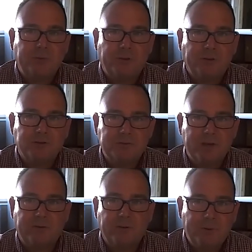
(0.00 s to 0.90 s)
I mean, because
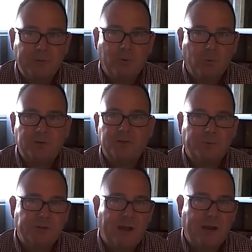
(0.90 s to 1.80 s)
generally people work to
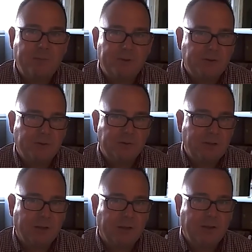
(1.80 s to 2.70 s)
retirement or
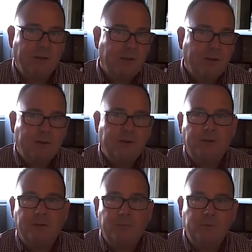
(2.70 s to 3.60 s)
until they,
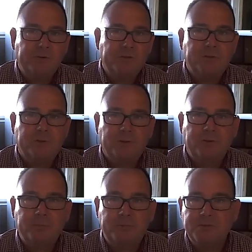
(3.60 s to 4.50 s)
move into a
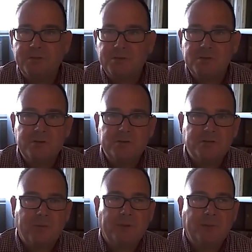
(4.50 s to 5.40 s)
new position or
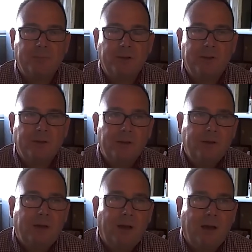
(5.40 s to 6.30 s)
something. But
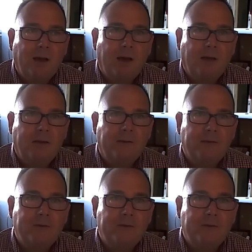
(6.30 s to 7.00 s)
uh,